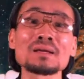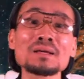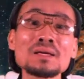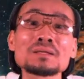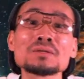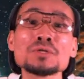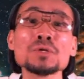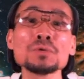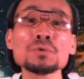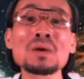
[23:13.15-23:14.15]
didn't
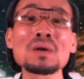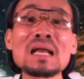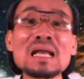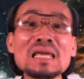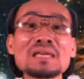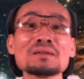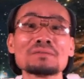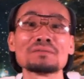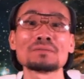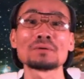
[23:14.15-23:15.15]
you
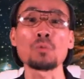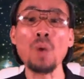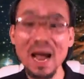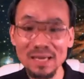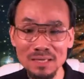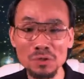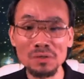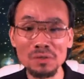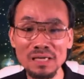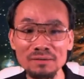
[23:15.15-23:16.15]
leave? Why didn't you
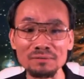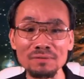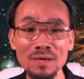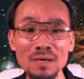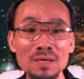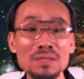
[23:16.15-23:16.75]
leave?